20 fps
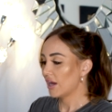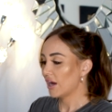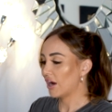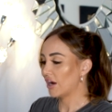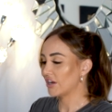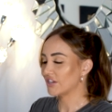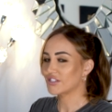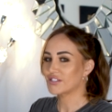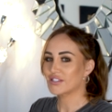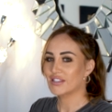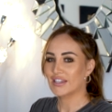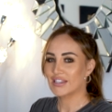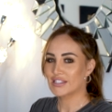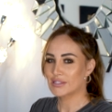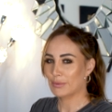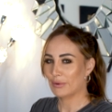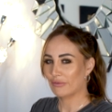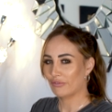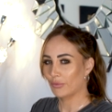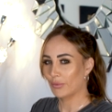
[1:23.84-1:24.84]
I just think it's
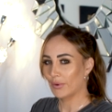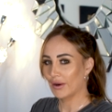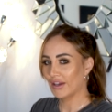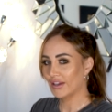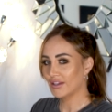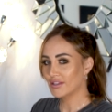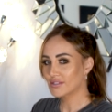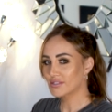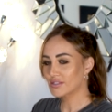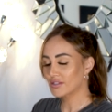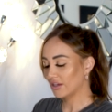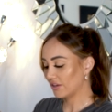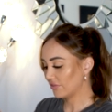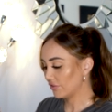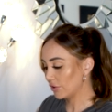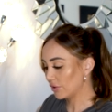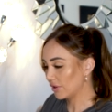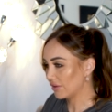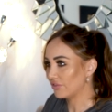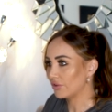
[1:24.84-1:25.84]
a bit of a waste. If
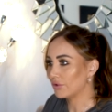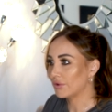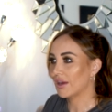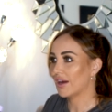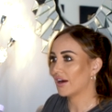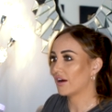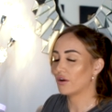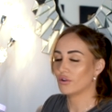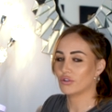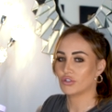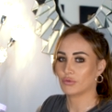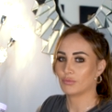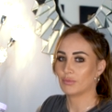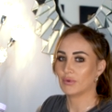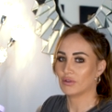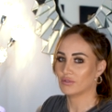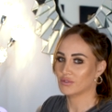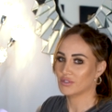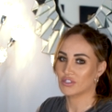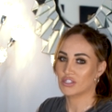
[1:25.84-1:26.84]
you get
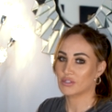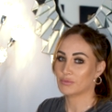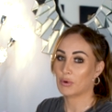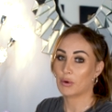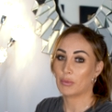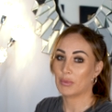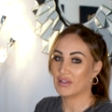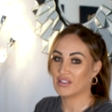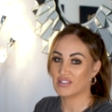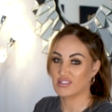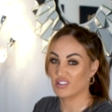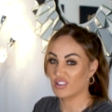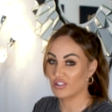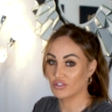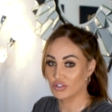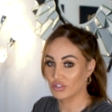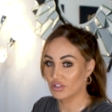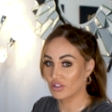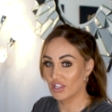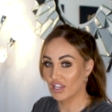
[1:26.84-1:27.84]
100ml and just pop it into the
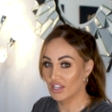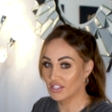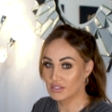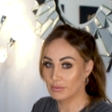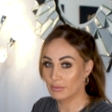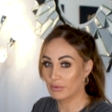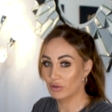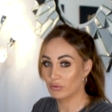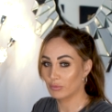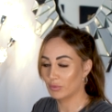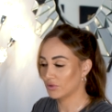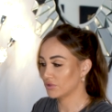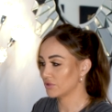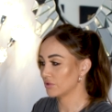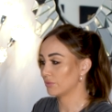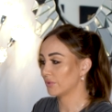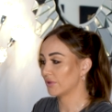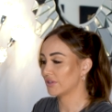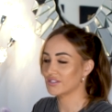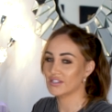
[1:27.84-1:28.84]
130ml bottle,
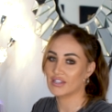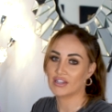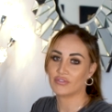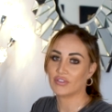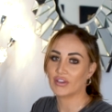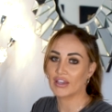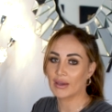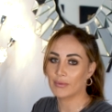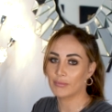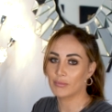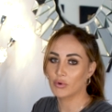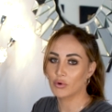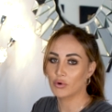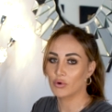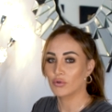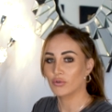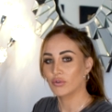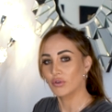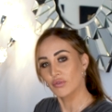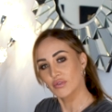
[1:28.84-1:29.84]
because then if you get
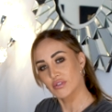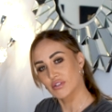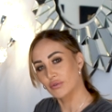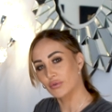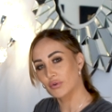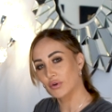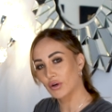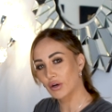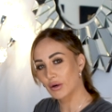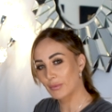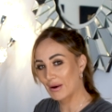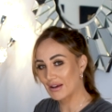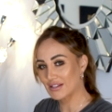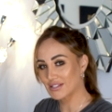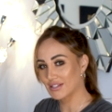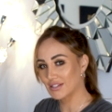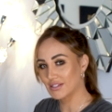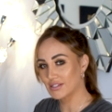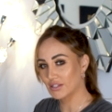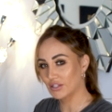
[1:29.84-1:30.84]
more, you've still got
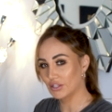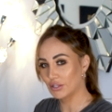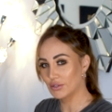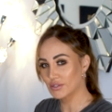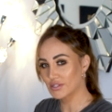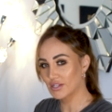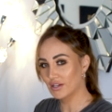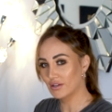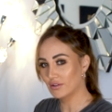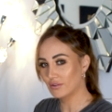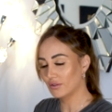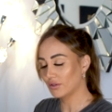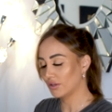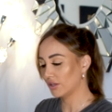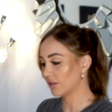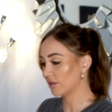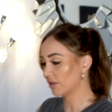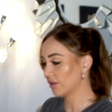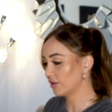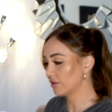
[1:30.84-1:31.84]
capacity to use it,
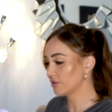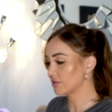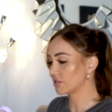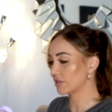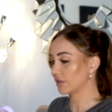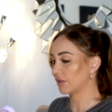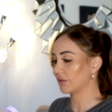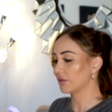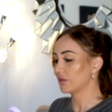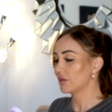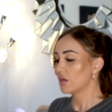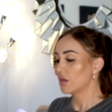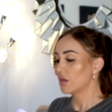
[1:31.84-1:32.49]
you know? So